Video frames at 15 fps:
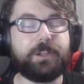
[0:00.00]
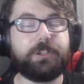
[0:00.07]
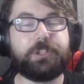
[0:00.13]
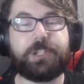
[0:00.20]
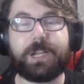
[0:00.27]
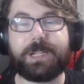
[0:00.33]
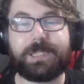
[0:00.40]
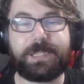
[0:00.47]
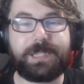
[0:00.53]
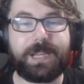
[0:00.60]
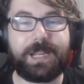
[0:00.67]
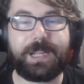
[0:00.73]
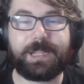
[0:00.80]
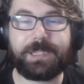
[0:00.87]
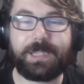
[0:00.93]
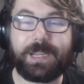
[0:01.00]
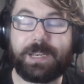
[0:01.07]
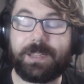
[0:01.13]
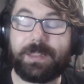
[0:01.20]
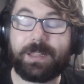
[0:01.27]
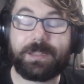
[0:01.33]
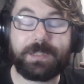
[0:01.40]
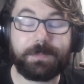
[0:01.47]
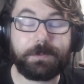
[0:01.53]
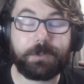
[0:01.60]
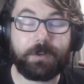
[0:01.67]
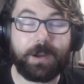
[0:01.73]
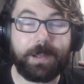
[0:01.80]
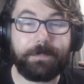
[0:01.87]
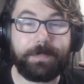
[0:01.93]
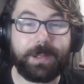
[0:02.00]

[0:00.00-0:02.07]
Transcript: just hitting that subscribe